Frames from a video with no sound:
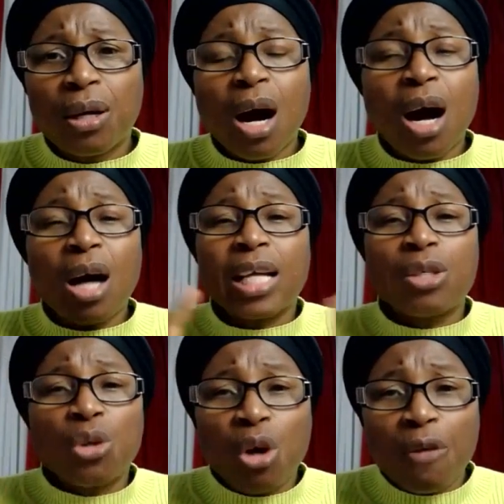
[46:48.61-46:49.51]
all the
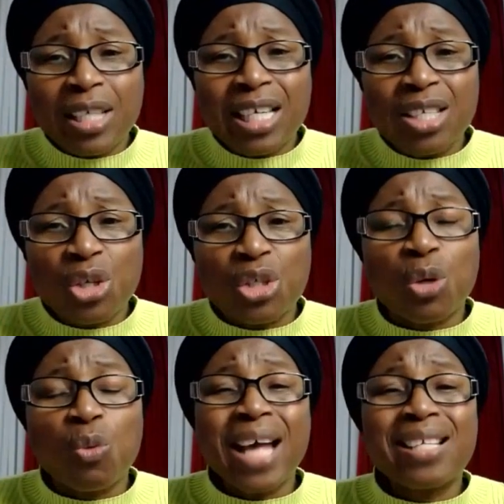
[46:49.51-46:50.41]
New Covenant Church,
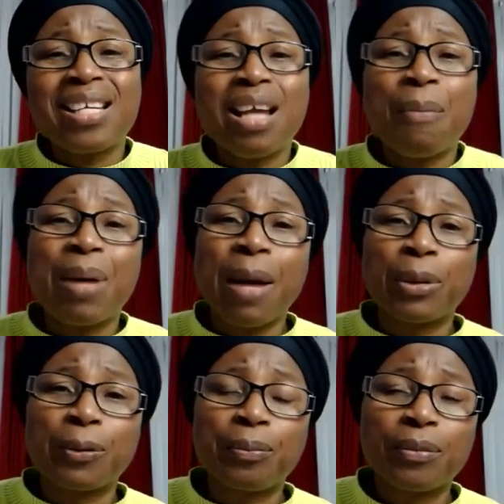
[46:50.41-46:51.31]
oh, where is it in the Bible?